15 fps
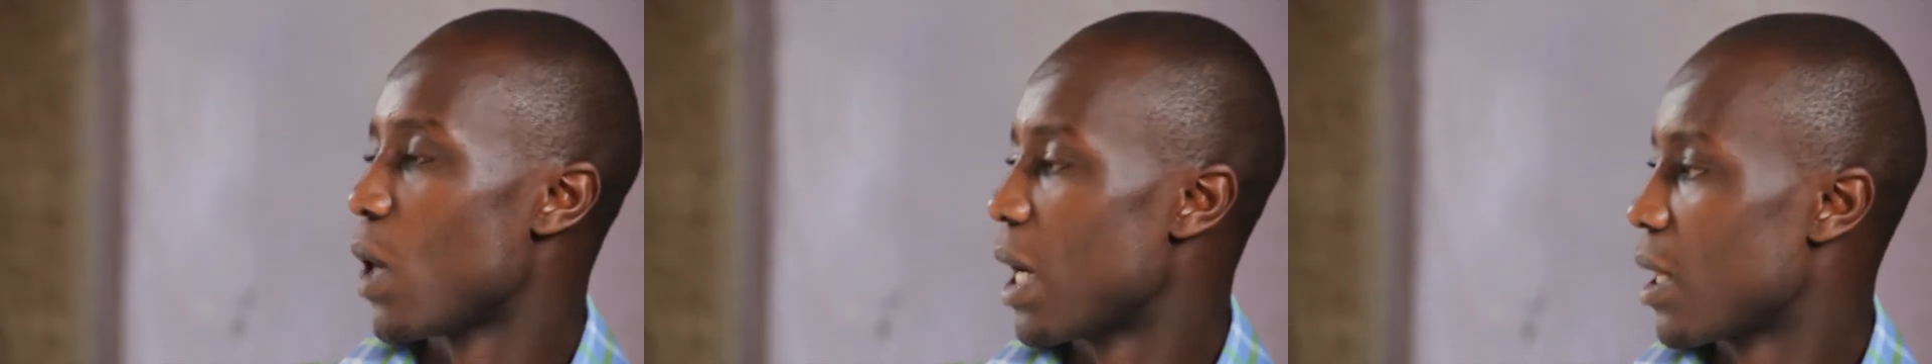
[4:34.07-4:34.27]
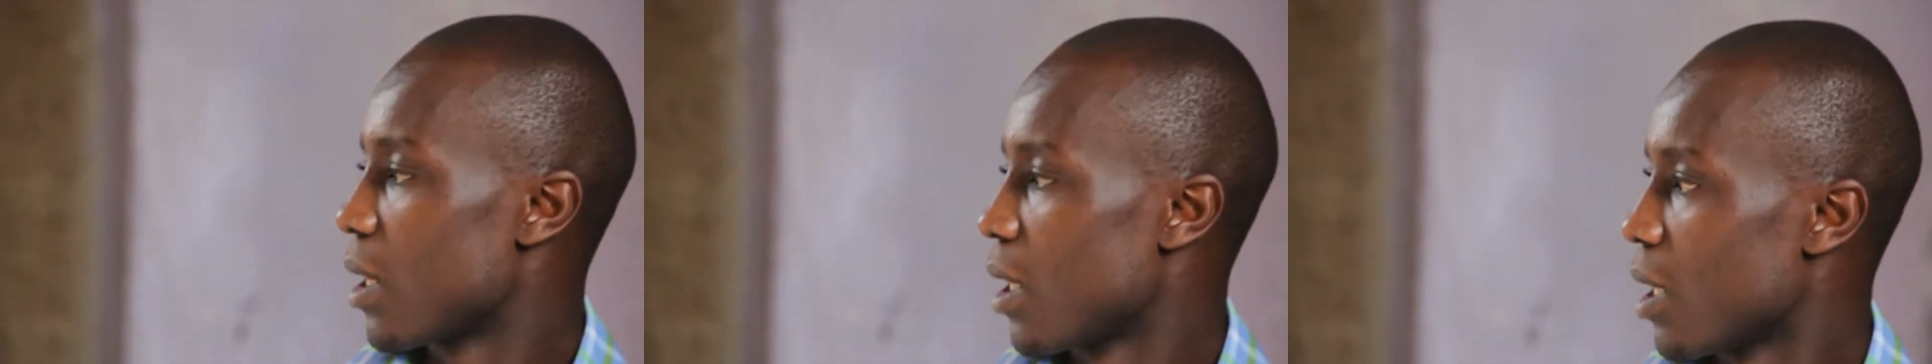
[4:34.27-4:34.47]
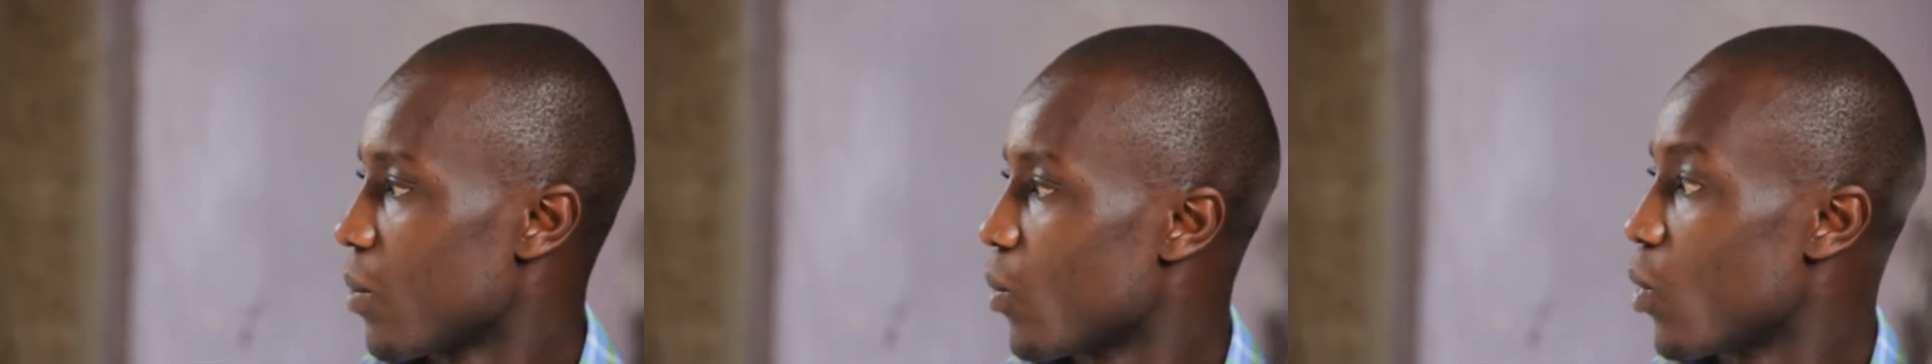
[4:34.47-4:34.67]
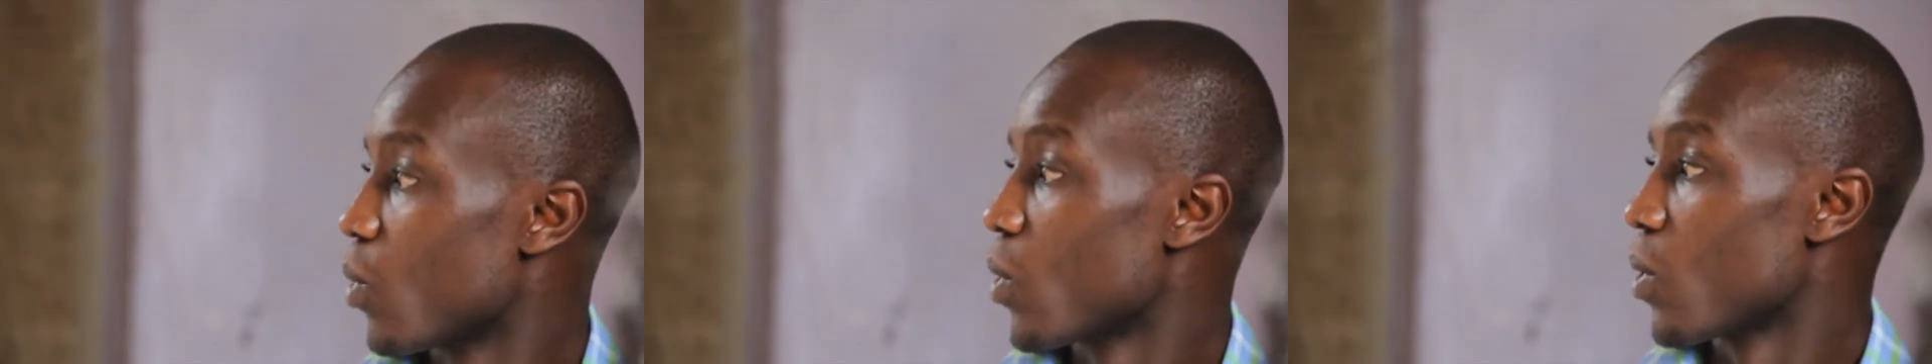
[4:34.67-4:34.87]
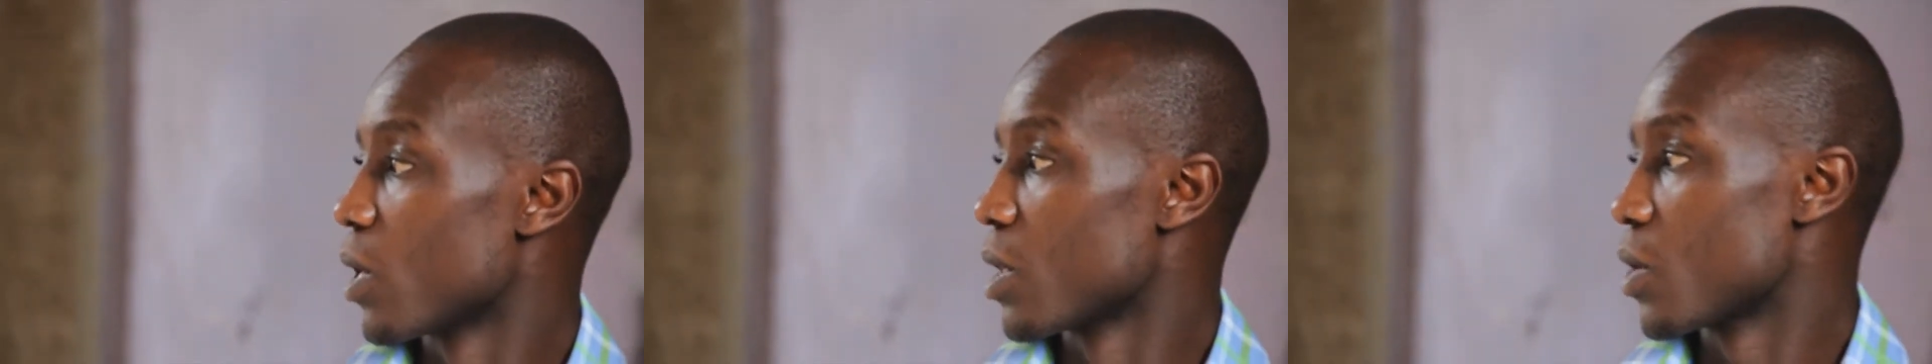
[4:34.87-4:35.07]
wealth and
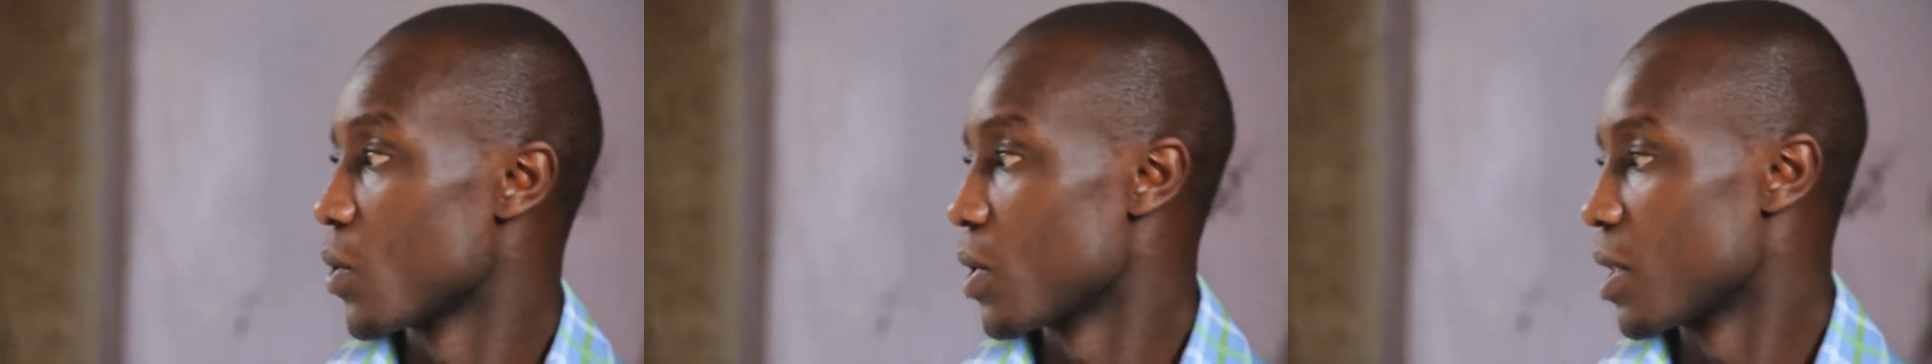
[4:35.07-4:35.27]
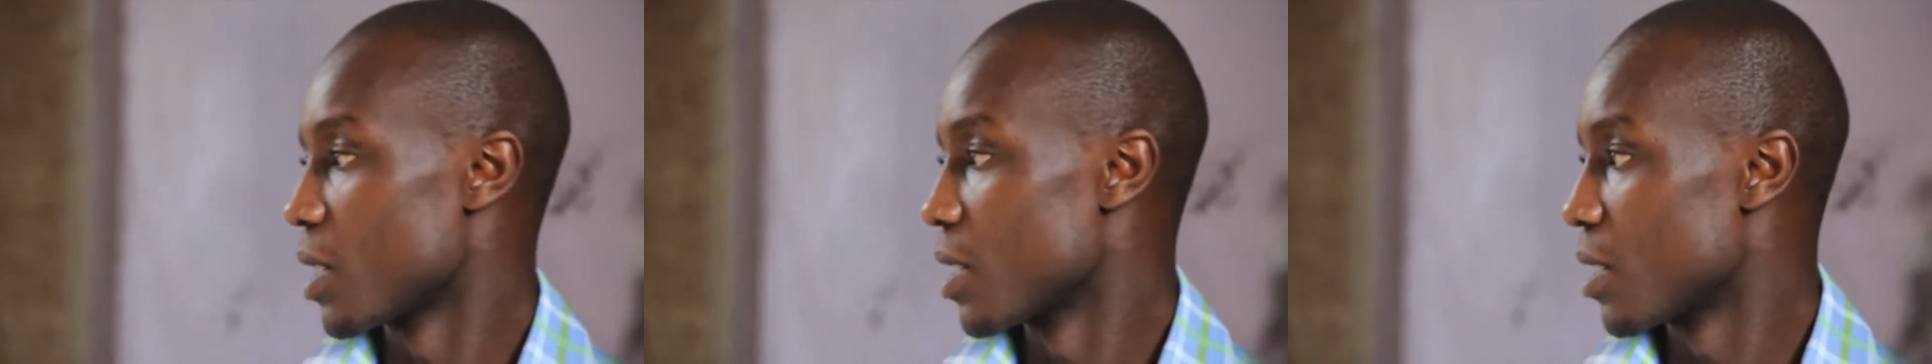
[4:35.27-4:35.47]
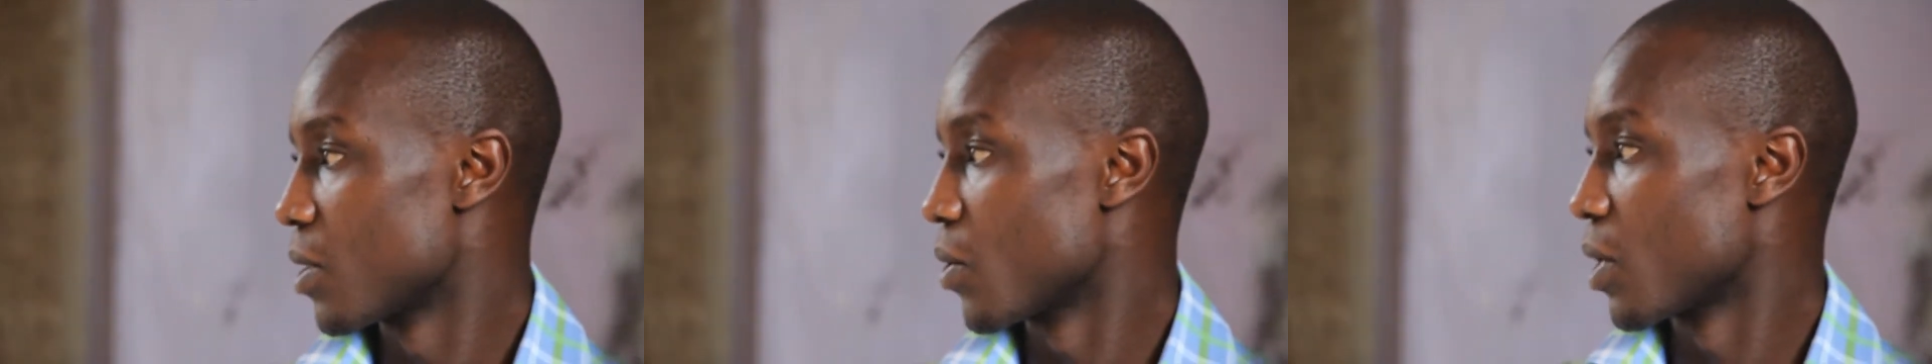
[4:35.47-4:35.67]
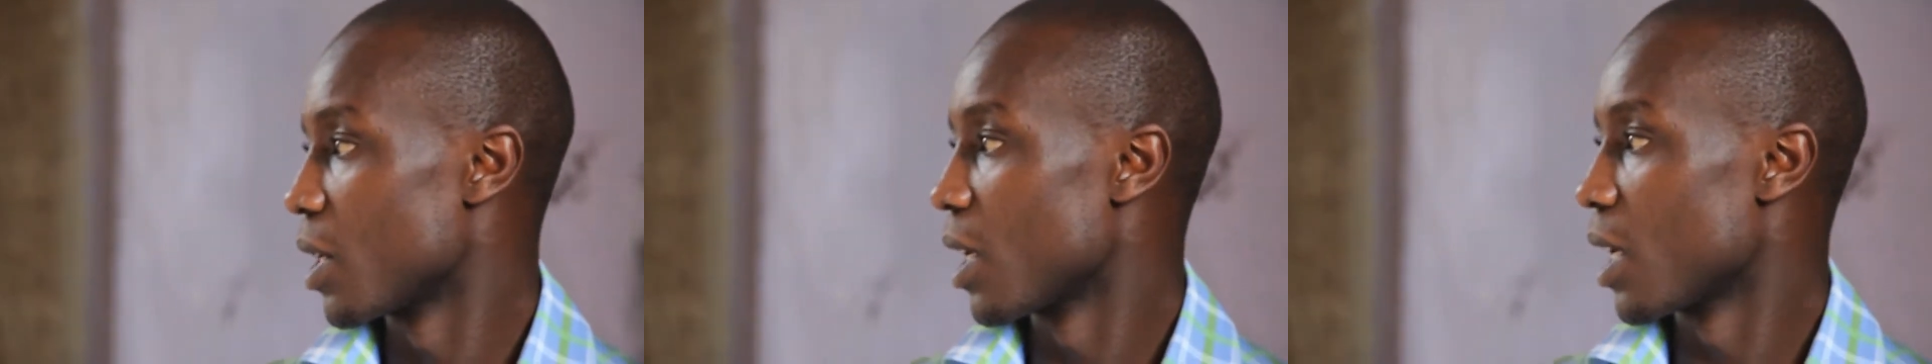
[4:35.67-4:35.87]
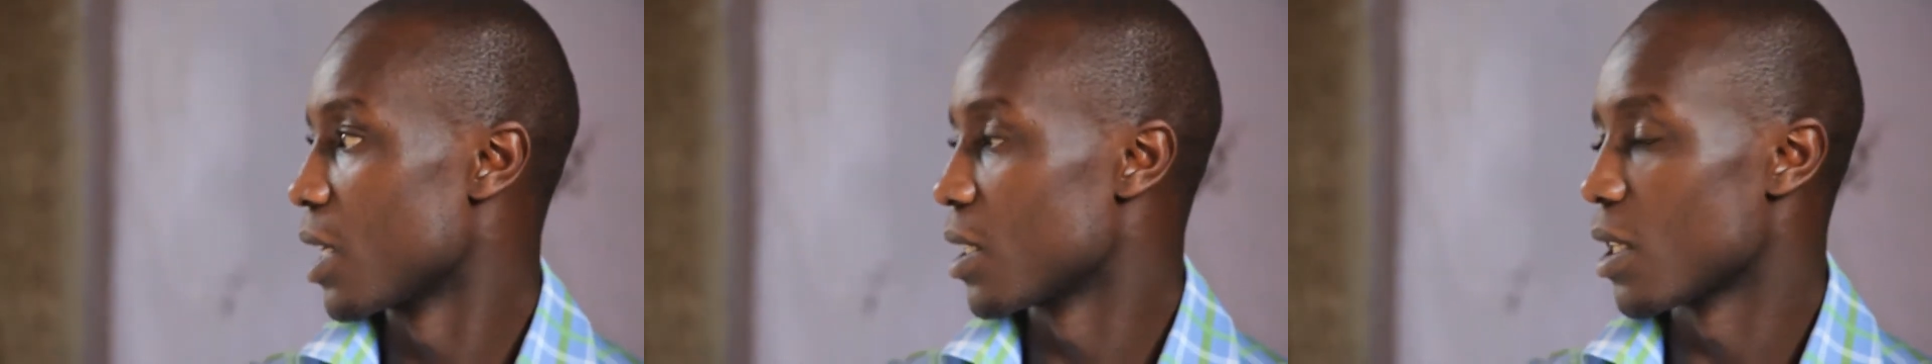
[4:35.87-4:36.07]
more resources to
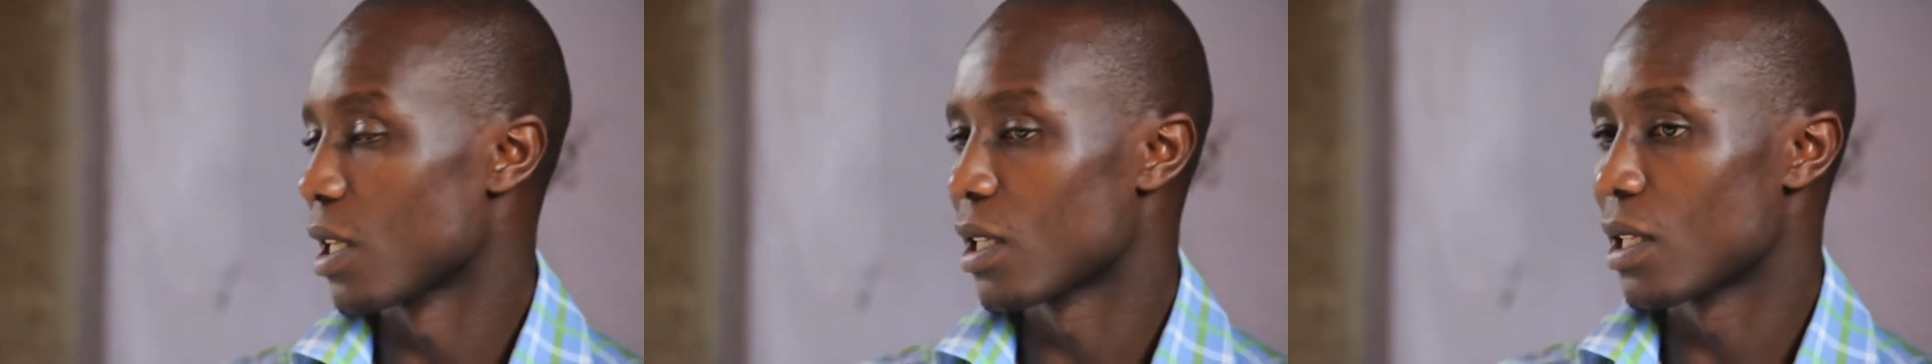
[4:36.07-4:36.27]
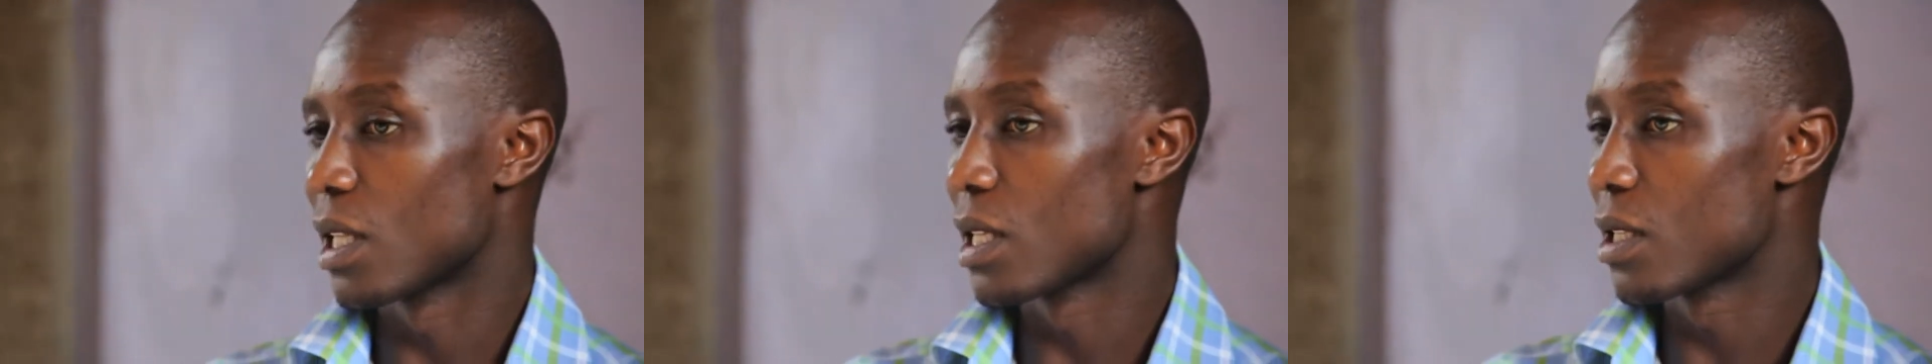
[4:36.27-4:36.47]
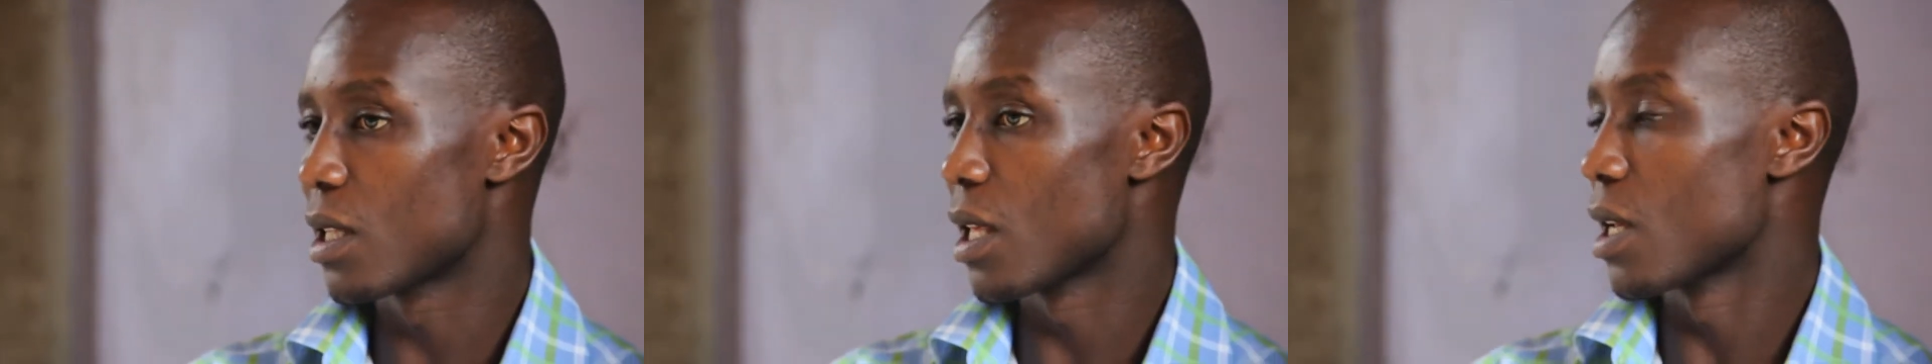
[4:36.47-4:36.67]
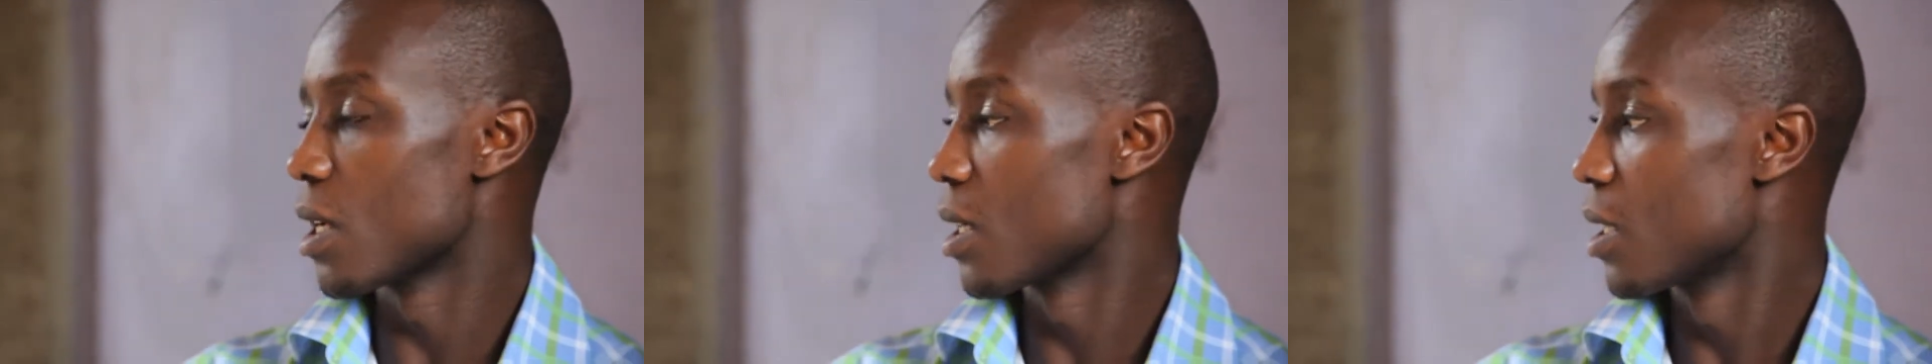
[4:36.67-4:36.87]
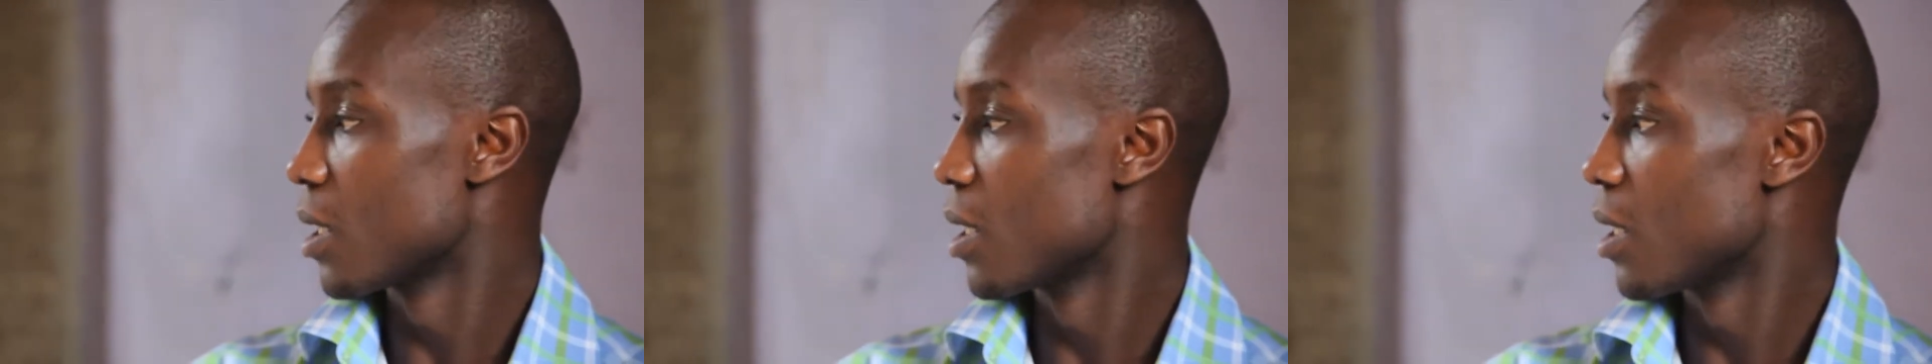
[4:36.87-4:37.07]
realize that this
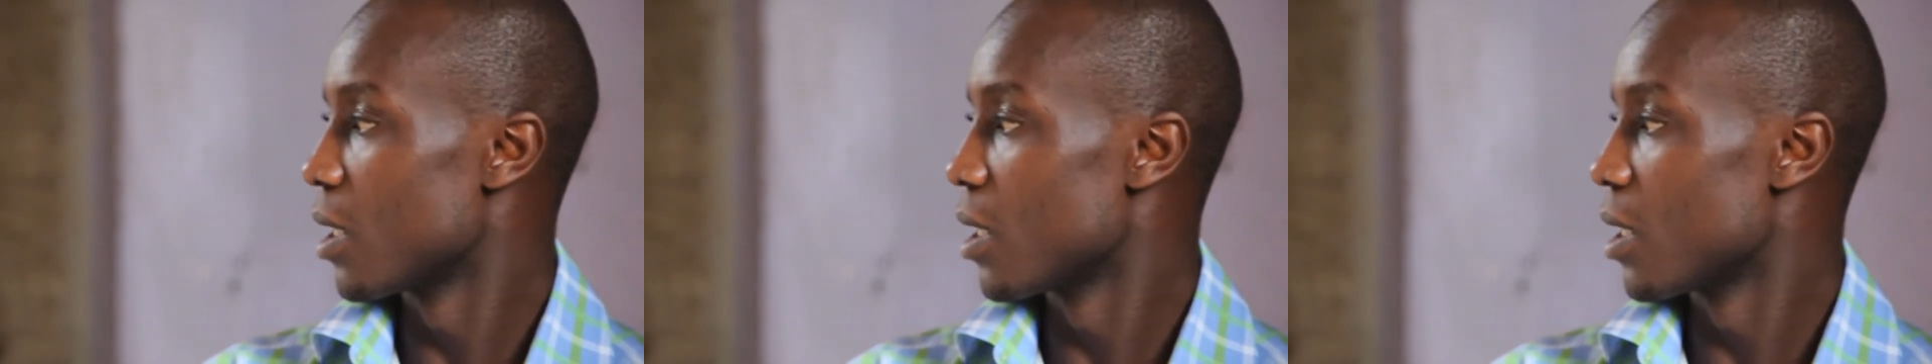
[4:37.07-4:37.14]
thing